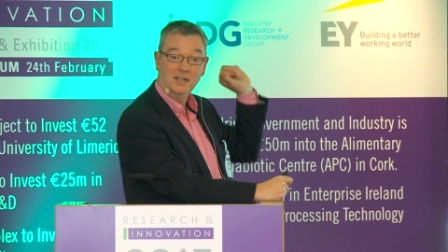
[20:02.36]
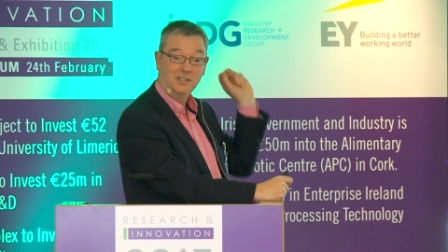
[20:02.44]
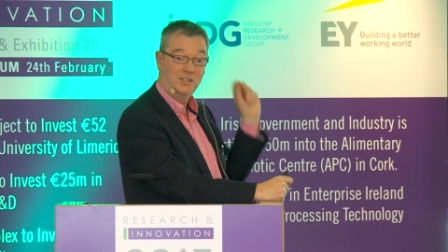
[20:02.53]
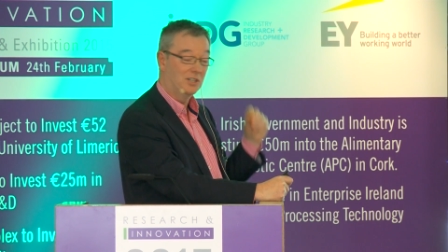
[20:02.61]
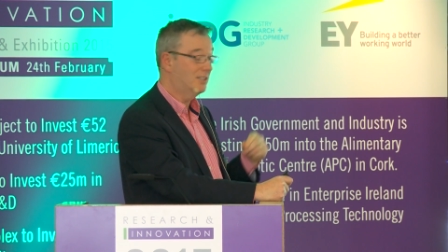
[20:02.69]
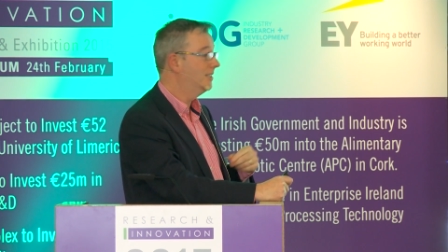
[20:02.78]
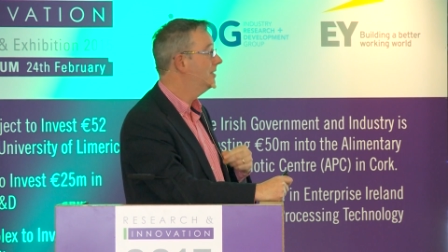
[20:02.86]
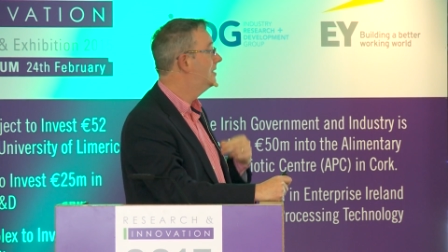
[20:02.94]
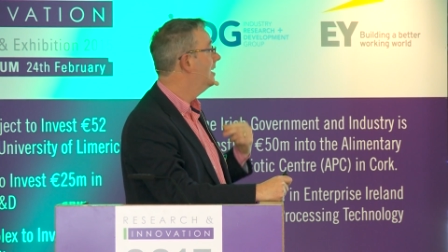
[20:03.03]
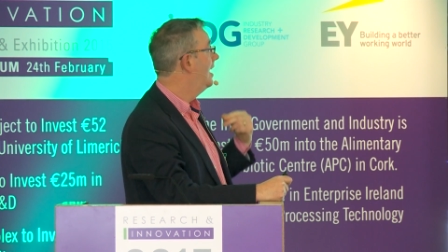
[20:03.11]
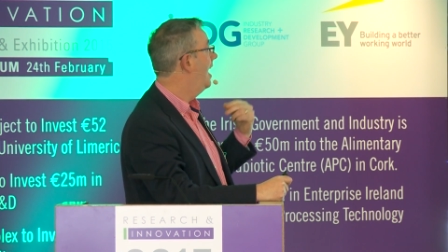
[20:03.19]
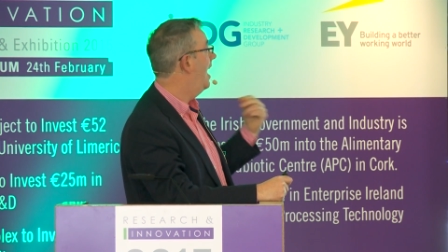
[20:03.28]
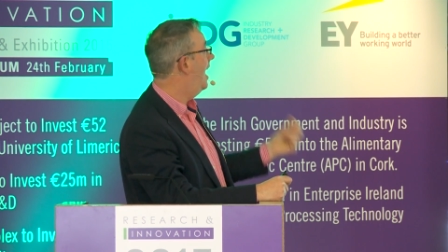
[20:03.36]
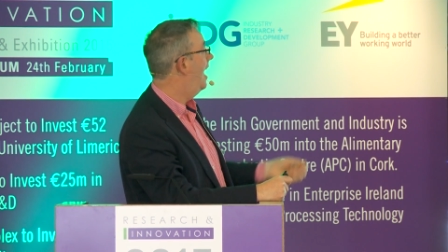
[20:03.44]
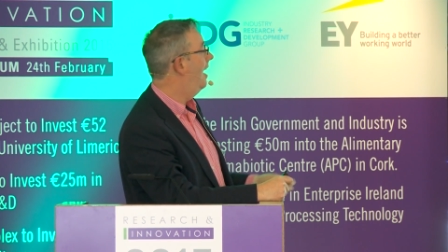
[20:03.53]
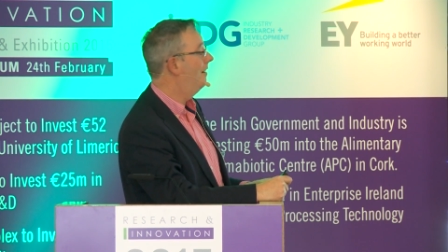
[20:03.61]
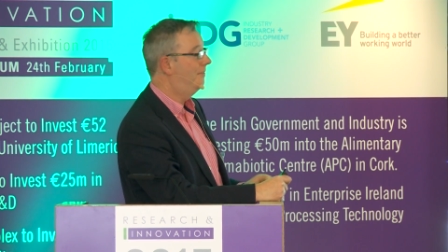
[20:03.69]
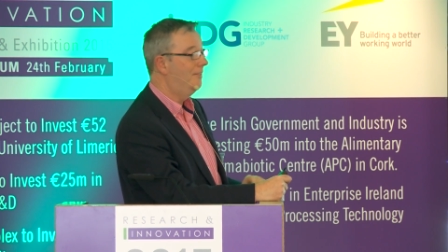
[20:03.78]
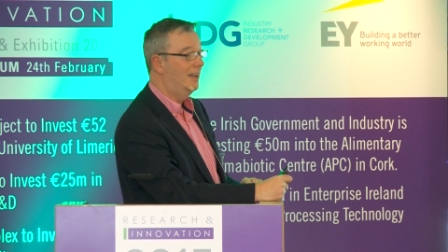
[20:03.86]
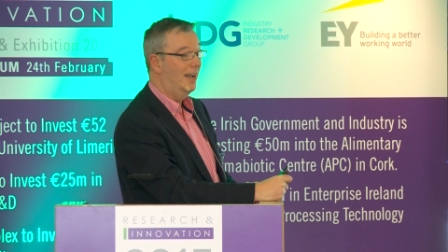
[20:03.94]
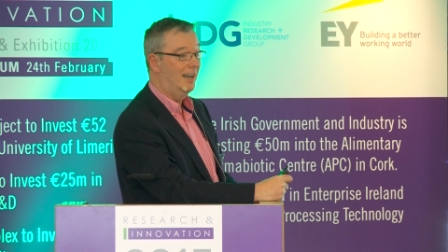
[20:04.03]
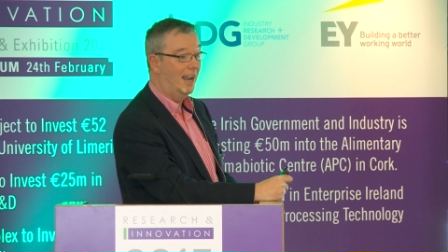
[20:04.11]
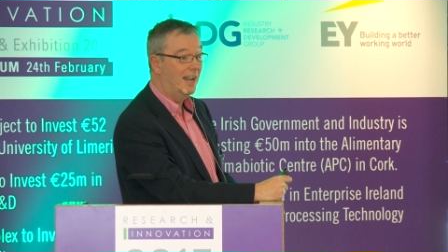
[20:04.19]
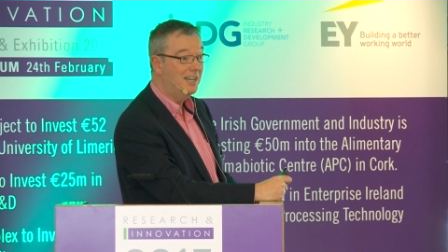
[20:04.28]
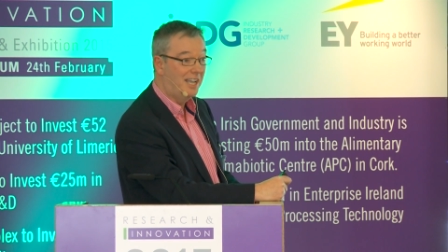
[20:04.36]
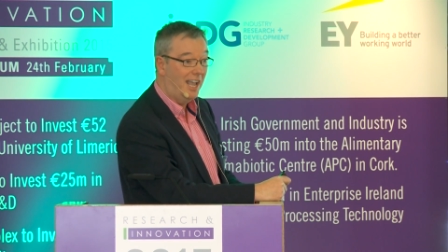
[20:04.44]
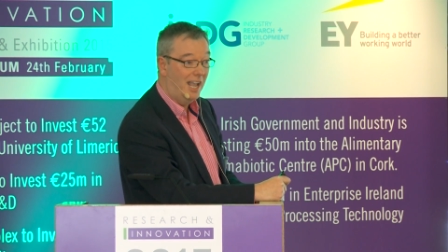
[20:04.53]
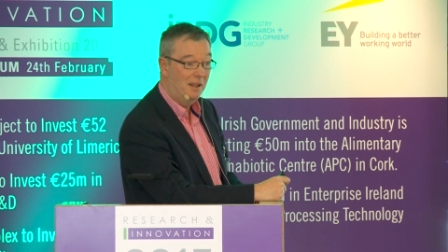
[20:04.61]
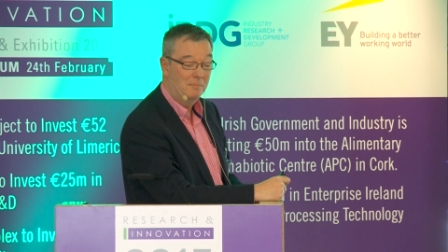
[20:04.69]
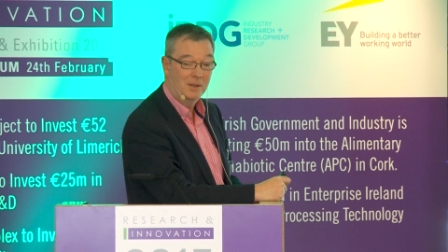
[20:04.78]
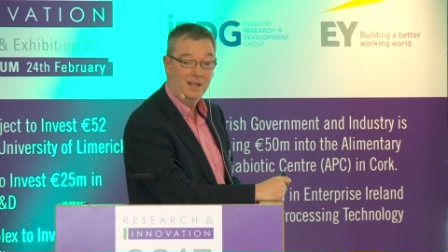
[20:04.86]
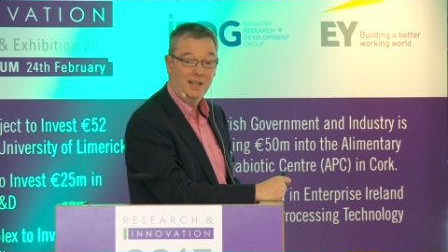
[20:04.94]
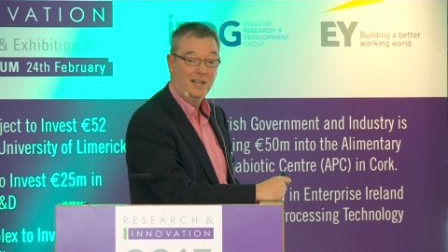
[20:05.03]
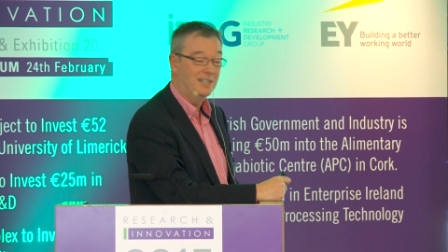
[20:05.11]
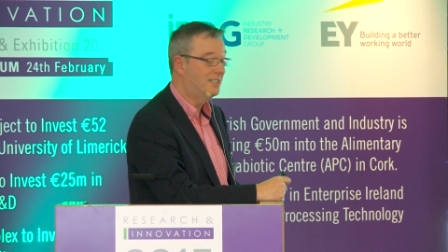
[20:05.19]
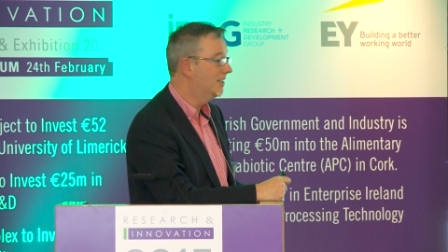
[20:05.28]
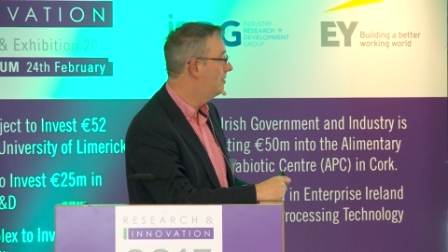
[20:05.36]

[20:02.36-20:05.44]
Doesn't have an end game, isn't